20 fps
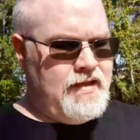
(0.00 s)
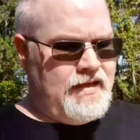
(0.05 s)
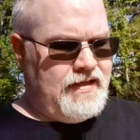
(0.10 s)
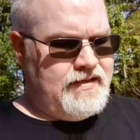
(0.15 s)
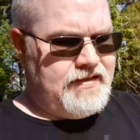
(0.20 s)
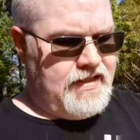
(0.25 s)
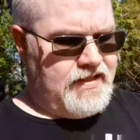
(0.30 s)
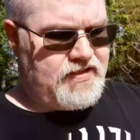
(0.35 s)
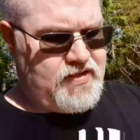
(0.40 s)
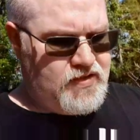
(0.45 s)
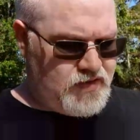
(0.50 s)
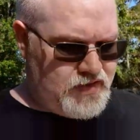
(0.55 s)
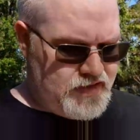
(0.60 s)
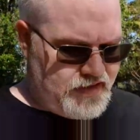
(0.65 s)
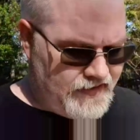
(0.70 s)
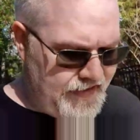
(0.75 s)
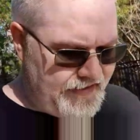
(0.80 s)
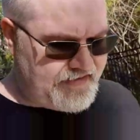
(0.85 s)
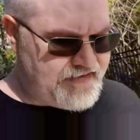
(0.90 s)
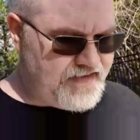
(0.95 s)
and that's
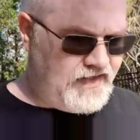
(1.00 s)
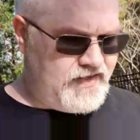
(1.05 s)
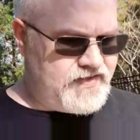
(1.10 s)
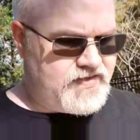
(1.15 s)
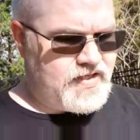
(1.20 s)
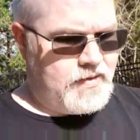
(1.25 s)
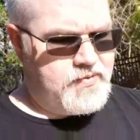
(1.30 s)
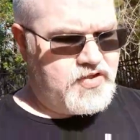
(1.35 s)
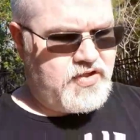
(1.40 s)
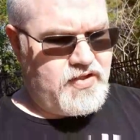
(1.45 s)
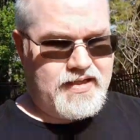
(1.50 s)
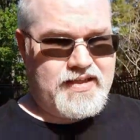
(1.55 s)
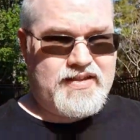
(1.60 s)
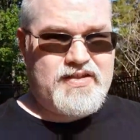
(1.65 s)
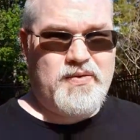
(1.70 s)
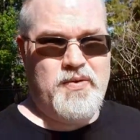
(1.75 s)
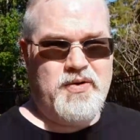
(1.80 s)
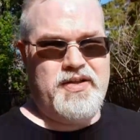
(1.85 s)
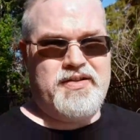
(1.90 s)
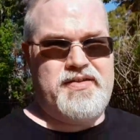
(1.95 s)
that's the assumption
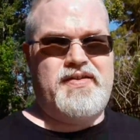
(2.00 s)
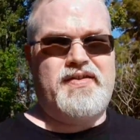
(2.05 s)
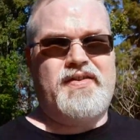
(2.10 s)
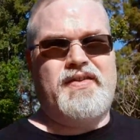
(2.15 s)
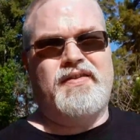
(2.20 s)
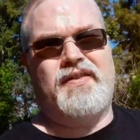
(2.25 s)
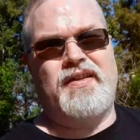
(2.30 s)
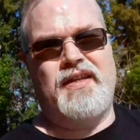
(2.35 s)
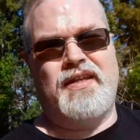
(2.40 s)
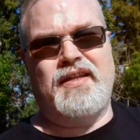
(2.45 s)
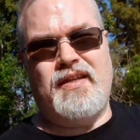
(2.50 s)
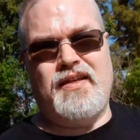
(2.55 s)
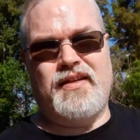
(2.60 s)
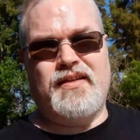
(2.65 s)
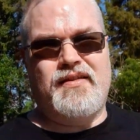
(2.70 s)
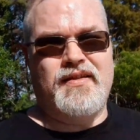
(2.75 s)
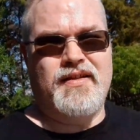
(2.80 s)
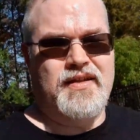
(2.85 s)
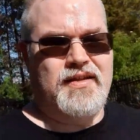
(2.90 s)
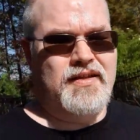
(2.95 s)
that's what the
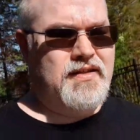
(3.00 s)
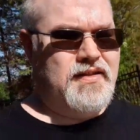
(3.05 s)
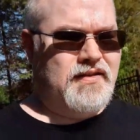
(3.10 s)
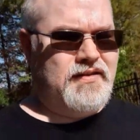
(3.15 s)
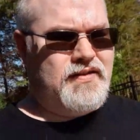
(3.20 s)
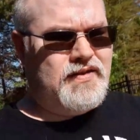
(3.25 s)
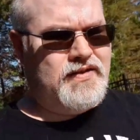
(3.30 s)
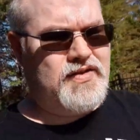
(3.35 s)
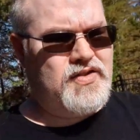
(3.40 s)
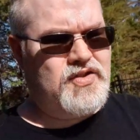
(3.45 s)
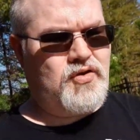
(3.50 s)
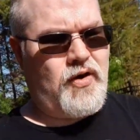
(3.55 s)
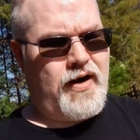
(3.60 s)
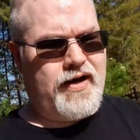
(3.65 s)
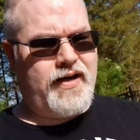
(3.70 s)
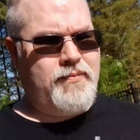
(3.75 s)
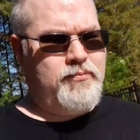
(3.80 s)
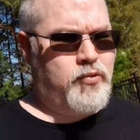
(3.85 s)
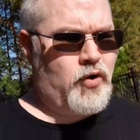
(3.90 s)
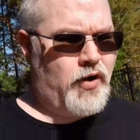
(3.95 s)
the, uh, the
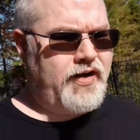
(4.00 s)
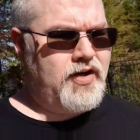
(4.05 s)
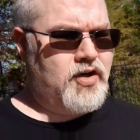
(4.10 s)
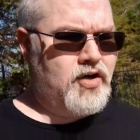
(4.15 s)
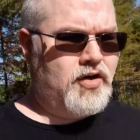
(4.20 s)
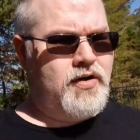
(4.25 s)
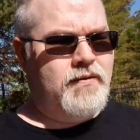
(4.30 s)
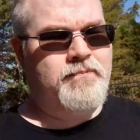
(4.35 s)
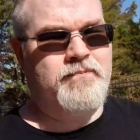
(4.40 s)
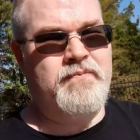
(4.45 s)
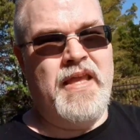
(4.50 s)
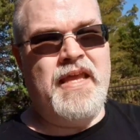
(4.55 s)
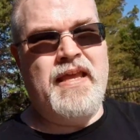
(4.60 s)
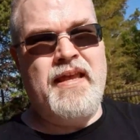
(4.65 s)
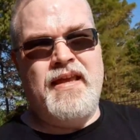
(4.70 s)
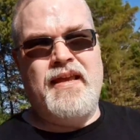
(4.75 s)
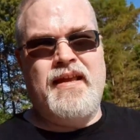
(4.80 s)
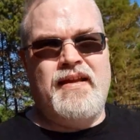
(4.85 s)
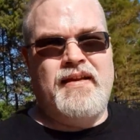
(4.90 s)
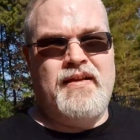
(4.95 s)
strike breaker
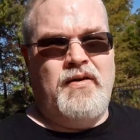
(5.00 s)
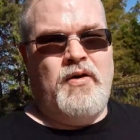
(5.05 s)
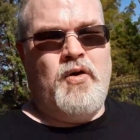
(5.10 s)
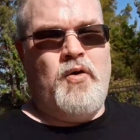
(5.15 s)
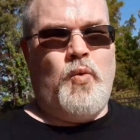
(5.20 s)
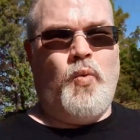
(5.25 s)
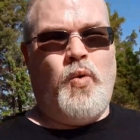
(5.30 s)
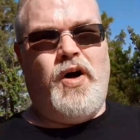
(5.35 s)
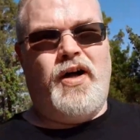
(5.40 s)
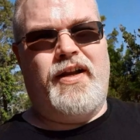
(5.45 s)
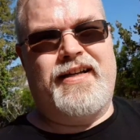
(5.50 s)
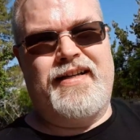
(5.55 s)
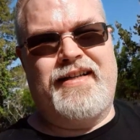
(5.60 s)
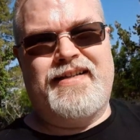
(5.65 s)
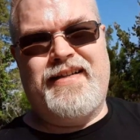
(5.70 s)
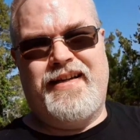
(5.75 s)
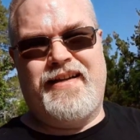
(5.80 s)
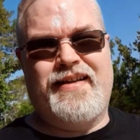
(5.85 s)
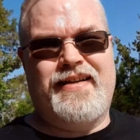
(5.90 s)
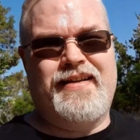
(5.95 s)

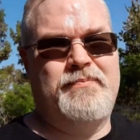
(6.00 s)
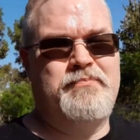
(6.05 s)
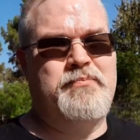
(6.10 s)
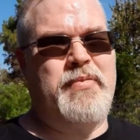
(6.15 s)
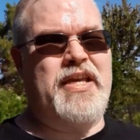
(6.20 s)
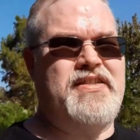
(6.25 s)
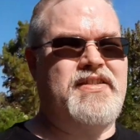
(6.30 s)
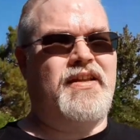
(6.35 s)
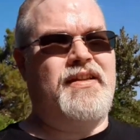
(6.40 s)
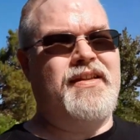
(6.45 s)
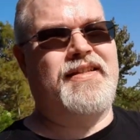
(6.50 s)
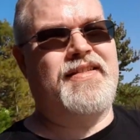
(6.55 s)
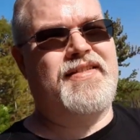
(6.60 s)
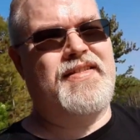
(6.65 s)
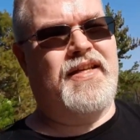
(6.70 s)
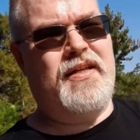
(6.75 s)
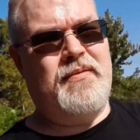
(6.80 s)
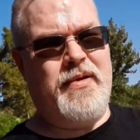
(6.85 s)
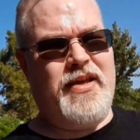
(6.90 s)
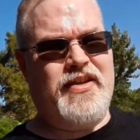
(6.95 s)
wanted basically to
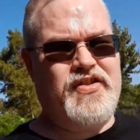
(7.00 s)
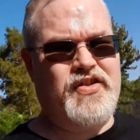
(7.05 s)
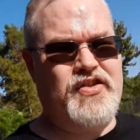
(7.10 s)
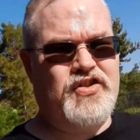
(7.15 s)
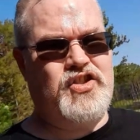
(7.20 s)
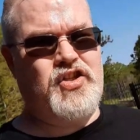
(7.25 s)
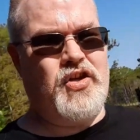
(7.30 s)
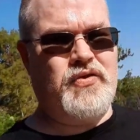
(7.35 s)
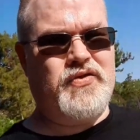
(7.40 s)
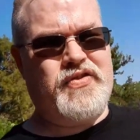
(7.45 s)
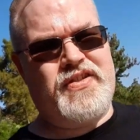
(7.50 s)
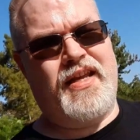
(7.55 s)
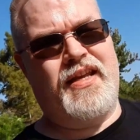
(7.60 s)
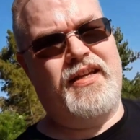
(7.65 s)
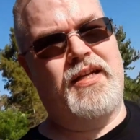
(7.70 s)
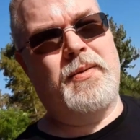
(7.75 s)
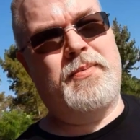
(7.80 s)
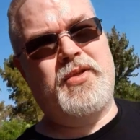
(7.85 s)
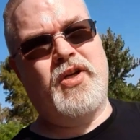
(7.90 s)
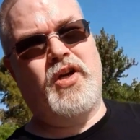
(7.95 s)
send a message don't
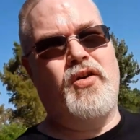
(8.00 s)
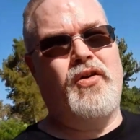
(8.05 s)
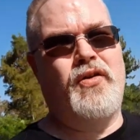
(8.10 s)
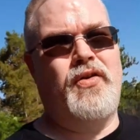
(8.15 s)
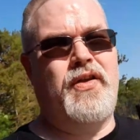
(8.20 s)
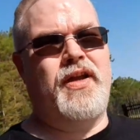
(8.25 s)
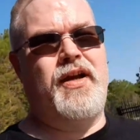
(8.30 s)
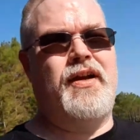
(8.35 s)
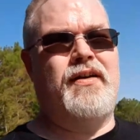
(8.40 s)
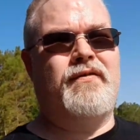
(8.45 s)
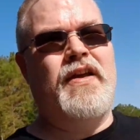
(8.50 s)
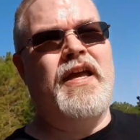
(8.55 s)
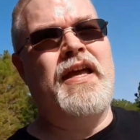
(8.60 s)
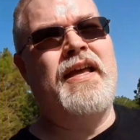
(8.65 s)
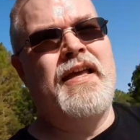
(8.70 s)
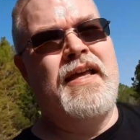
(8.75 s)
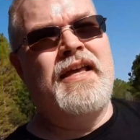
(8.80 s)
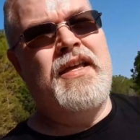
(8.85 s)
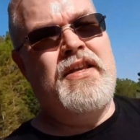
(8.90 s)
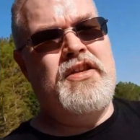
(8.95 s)
stand up to EarthGov
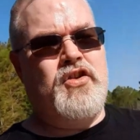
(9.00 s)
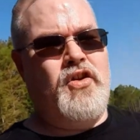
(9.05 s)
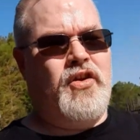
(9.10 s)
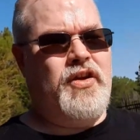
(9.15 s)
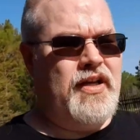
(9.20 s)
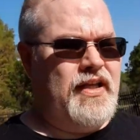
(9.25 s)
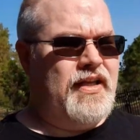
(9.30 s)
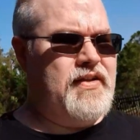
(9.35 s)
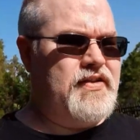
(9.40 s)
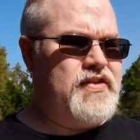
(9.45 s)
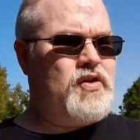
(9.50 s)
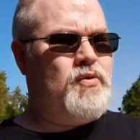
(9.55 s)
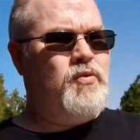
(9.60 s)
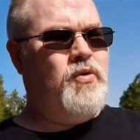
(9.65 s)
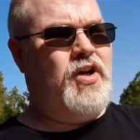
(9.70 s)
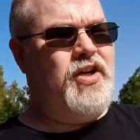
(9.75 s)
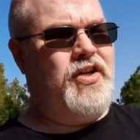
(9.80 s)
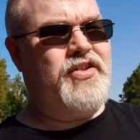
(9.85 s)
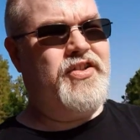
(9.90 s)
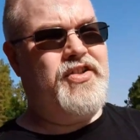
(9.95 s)
you're gonna get
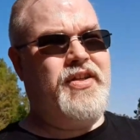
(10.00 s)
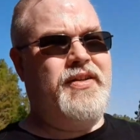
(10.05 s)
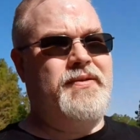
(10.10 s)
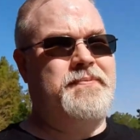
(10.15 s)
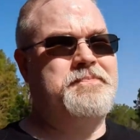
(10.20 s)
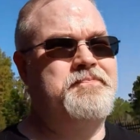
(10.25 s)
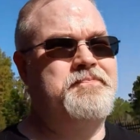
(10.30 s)
squashed